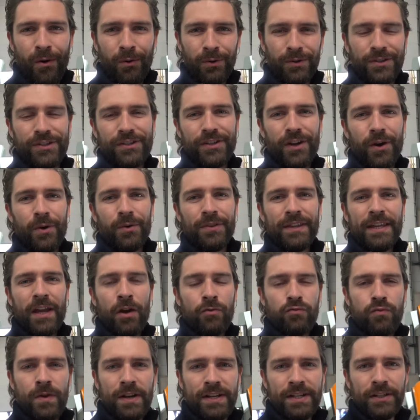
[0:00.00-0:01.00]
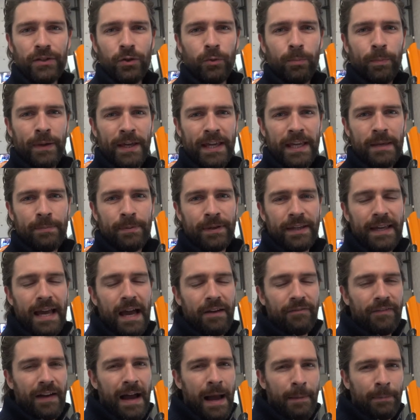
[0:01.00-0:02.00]
Also, the original P P
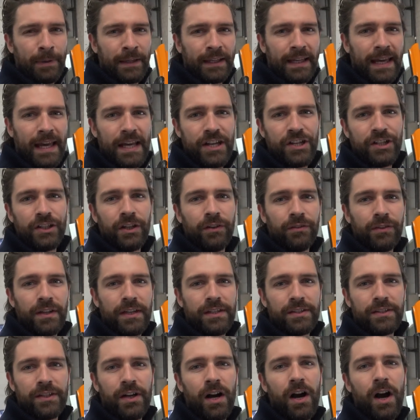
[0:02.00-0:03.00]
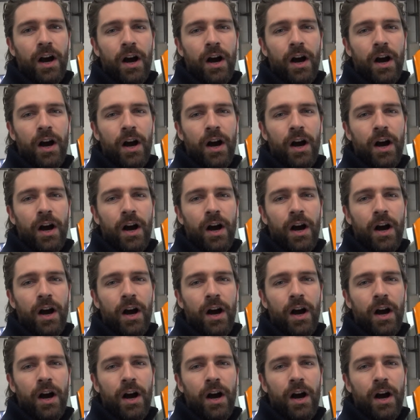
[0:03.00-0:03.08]
F application on this car